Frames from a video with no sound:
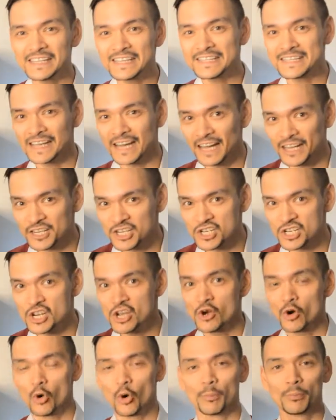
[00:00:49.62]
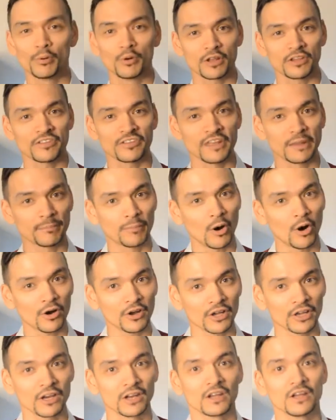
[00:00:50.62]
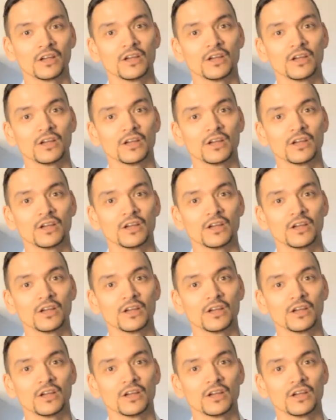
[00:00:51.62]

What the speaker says: touch or put into their pocket.